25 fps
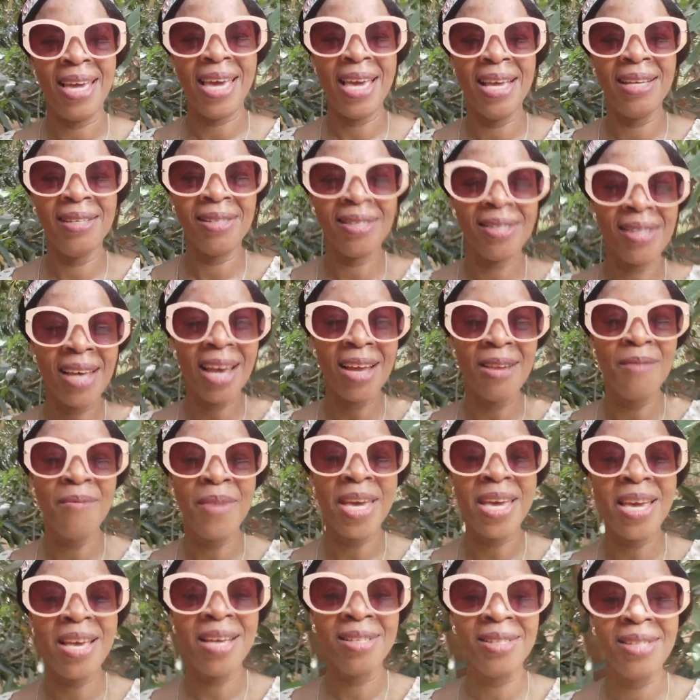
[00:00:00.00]
A cell
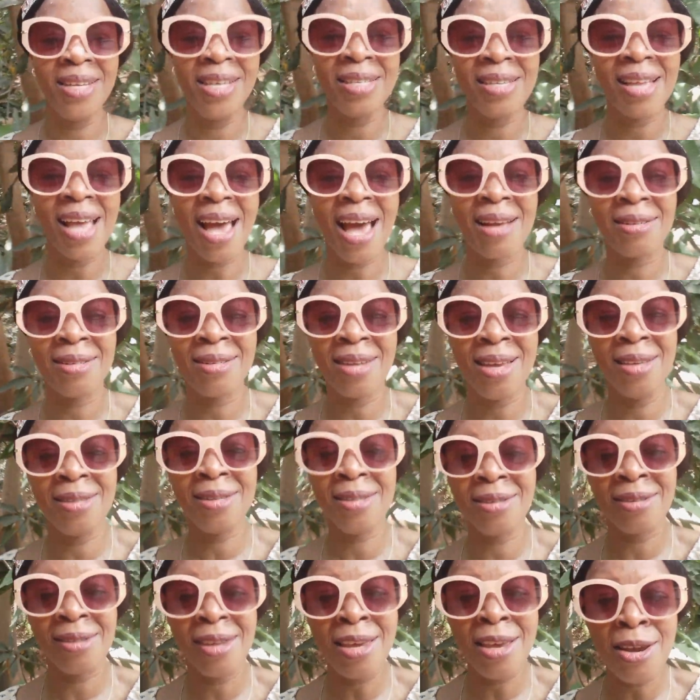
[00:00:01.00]
may exist as a
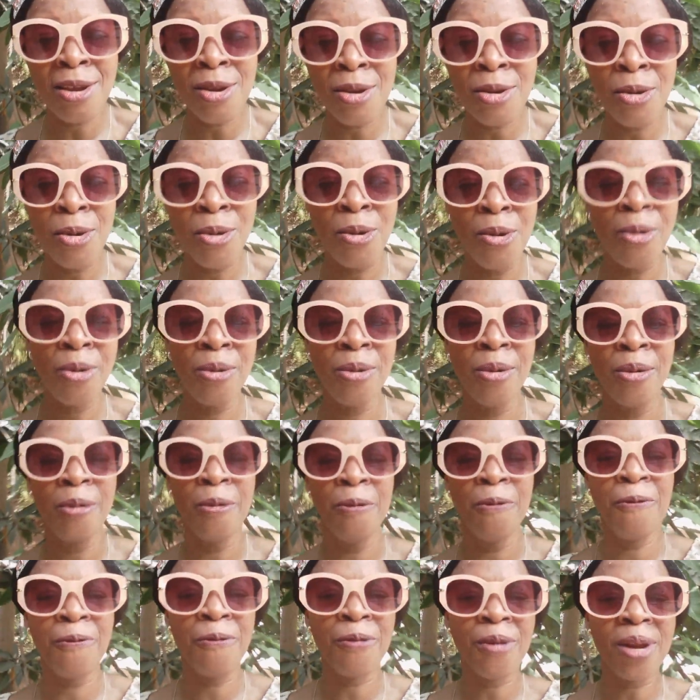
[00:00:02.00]
single
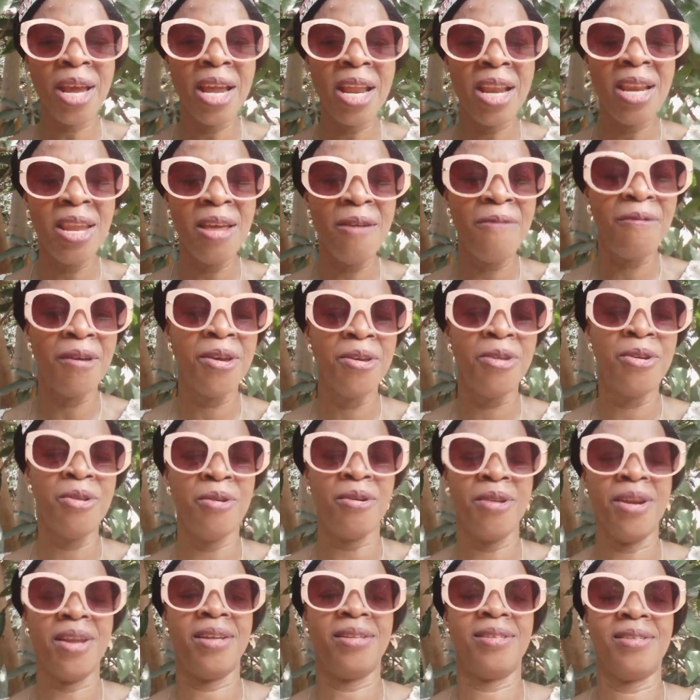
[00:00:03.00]
free living
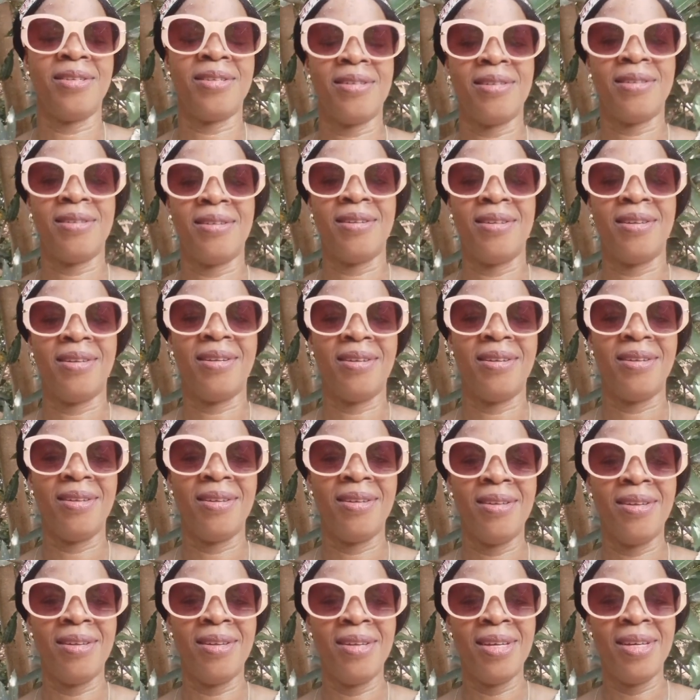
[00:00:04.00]
unit.
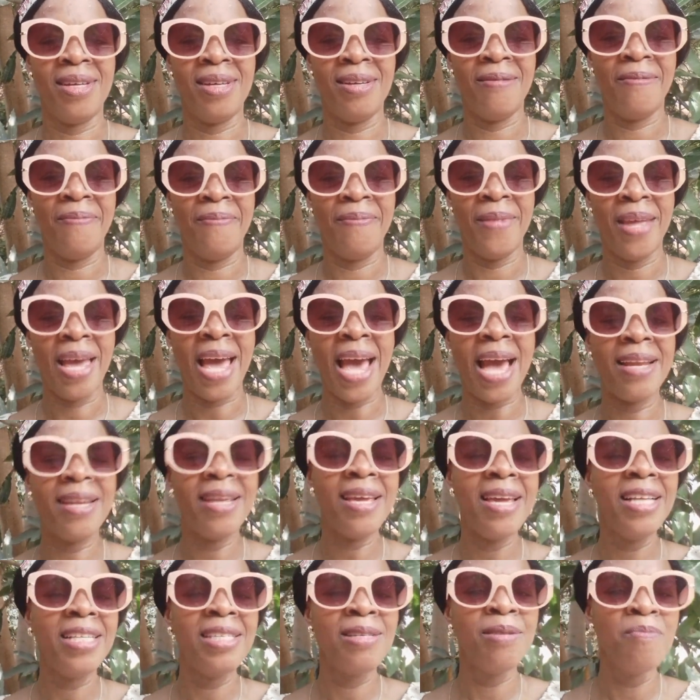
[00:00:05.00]
And
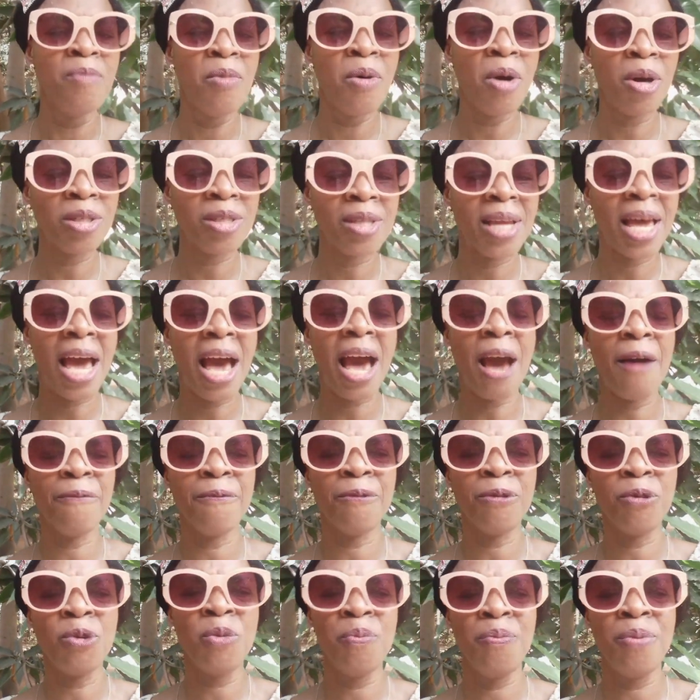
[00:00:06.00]
it must
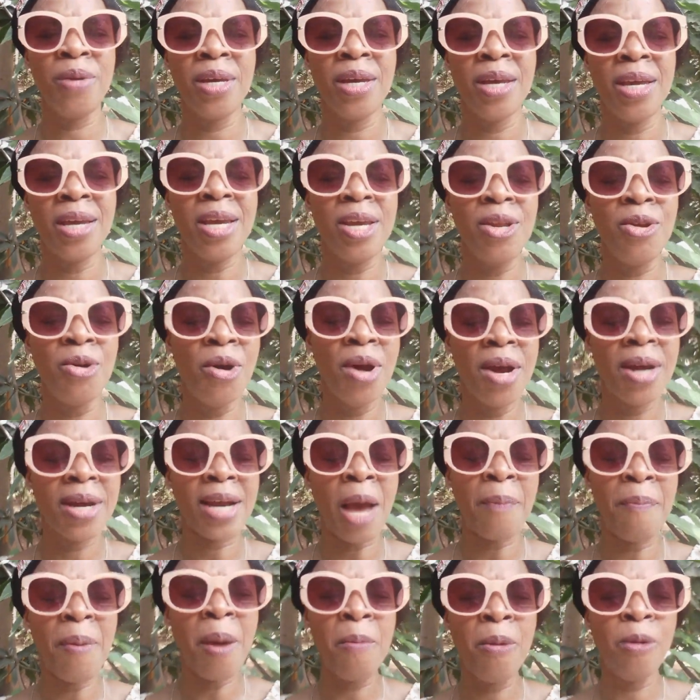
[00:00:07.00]
have to be,
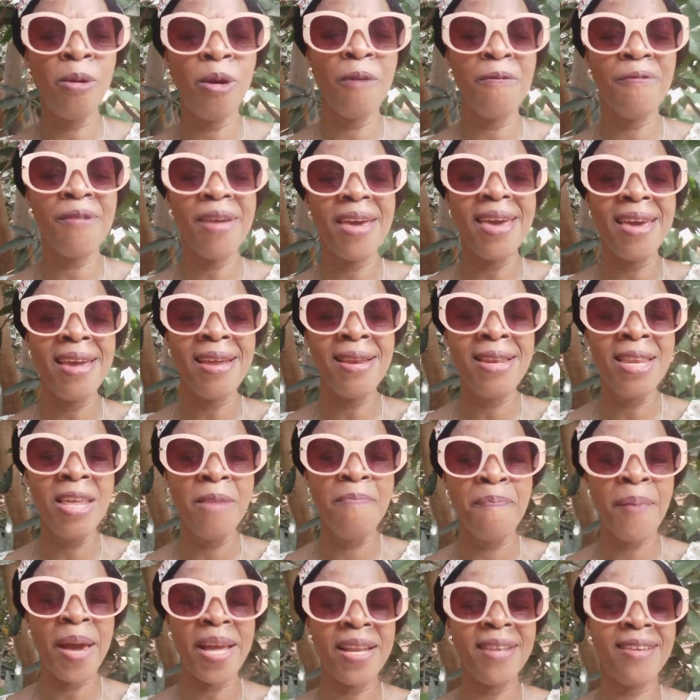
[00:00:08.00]
capable of
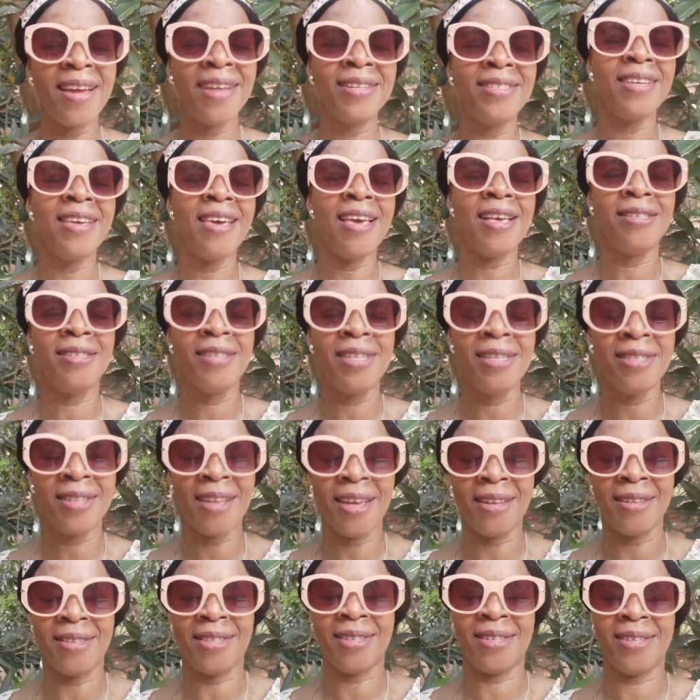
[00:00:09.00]
independent
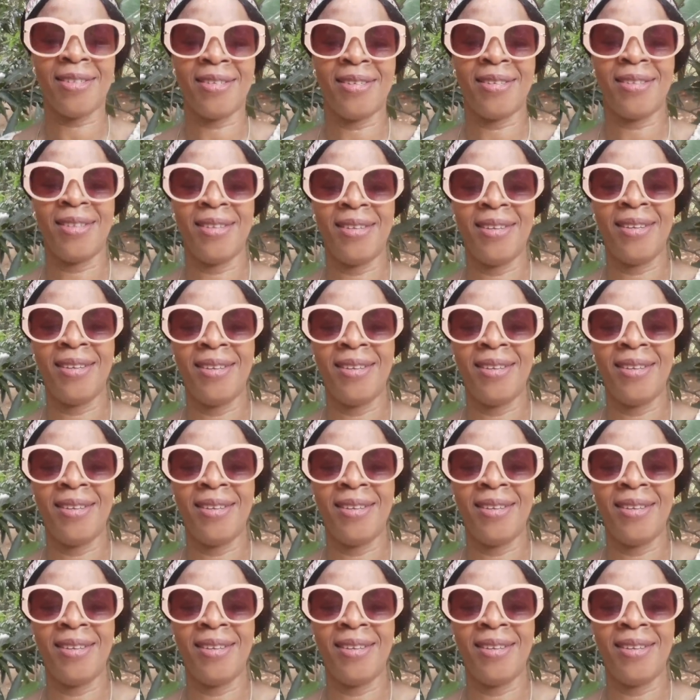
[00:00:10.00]
existence.